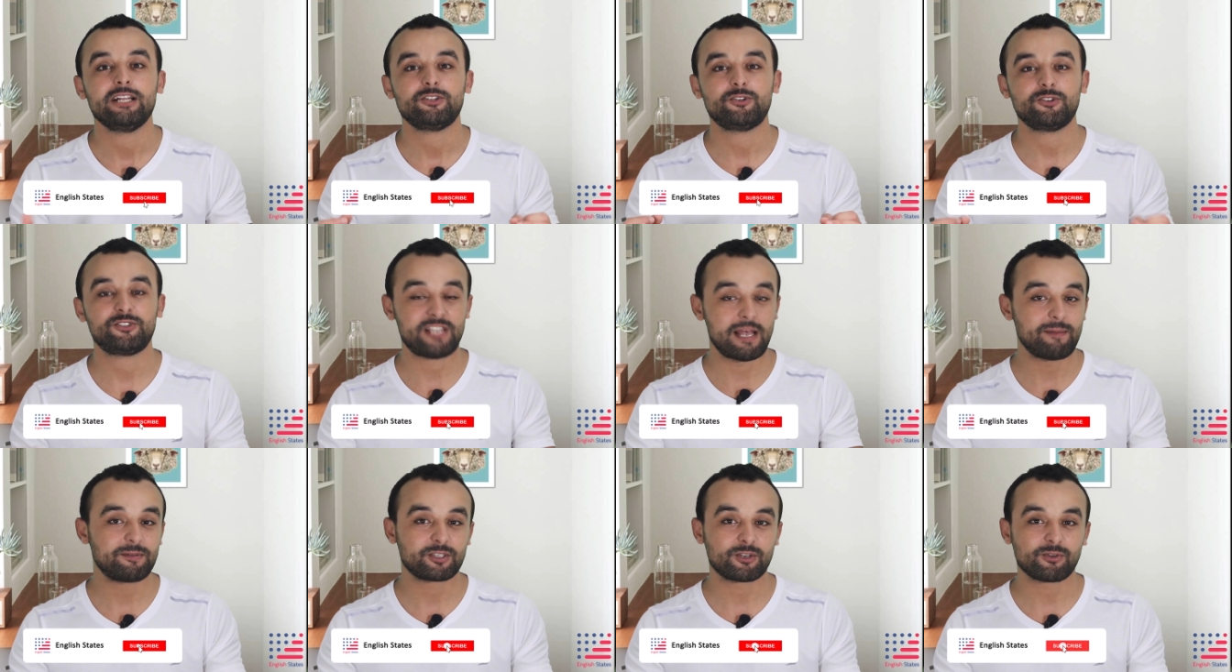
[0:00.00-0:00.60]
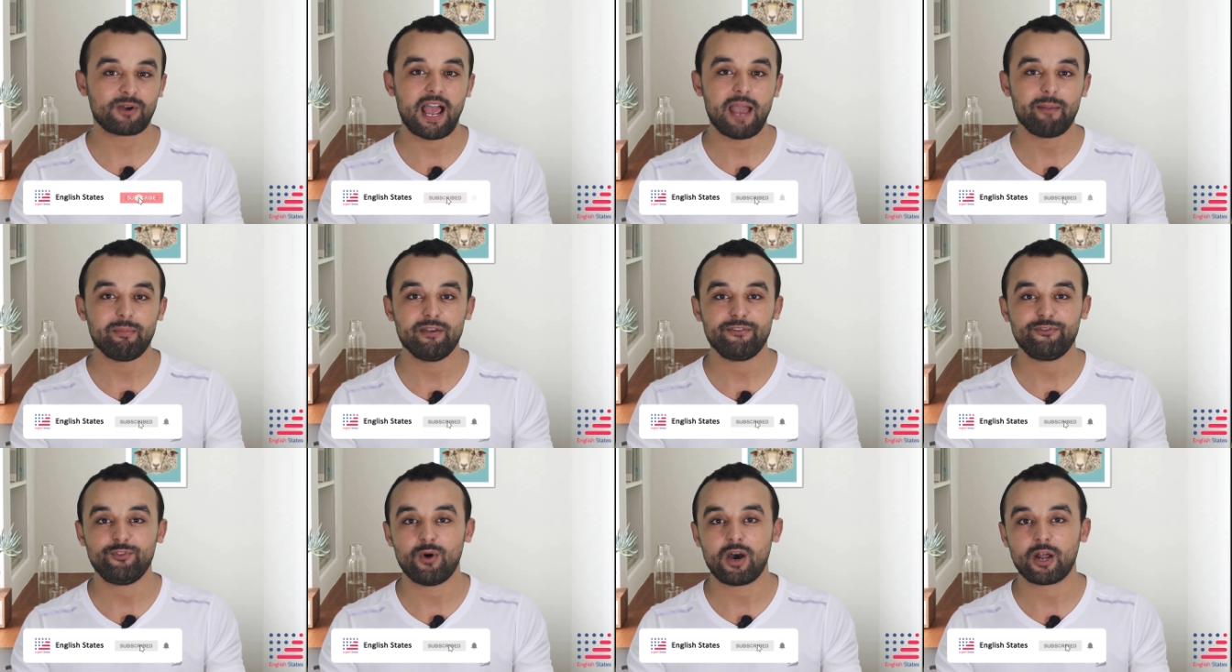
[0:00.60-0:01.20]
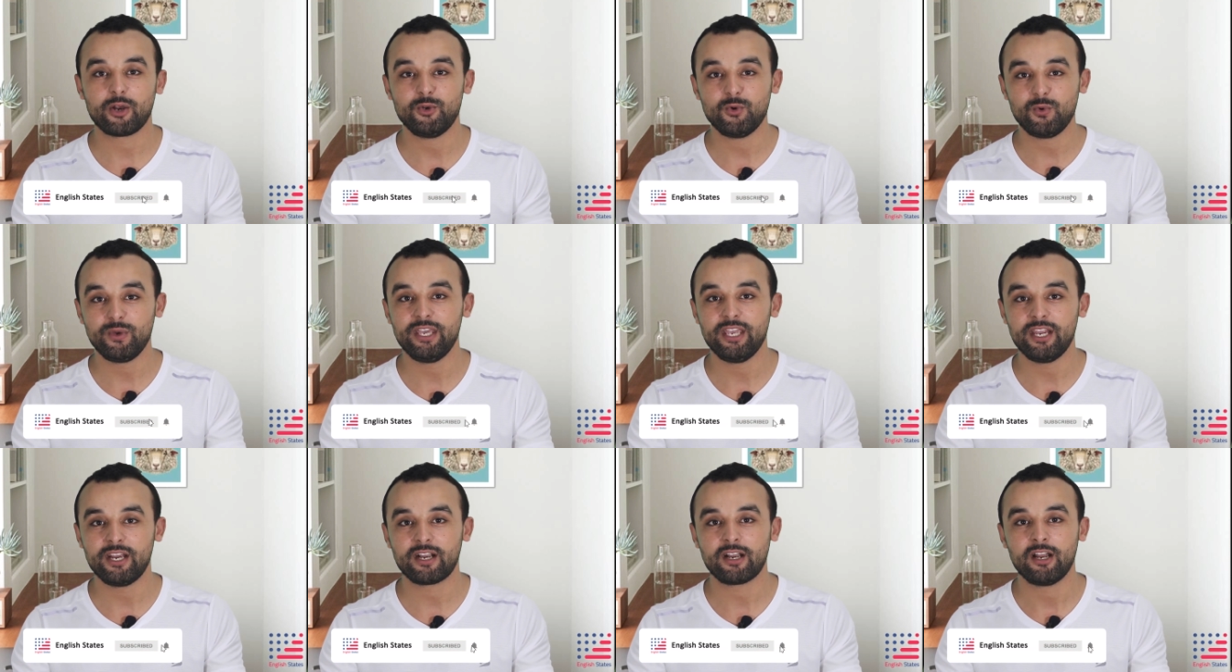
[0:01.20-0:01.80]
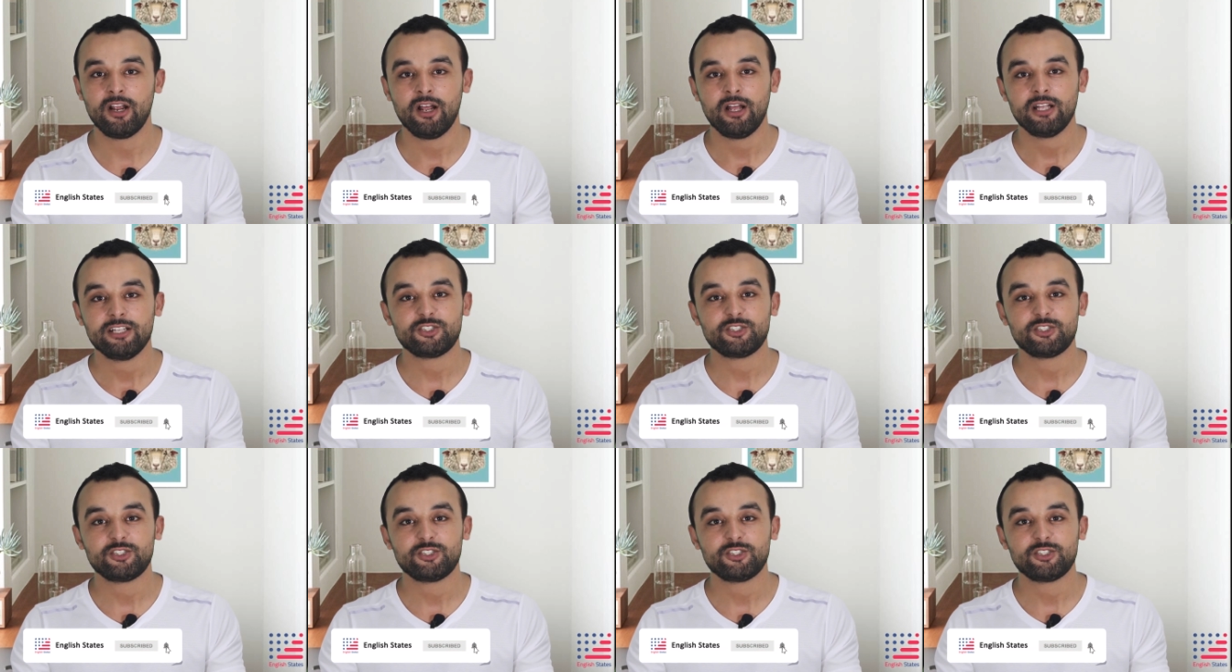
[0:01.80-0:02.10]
to subscribe if you are new here,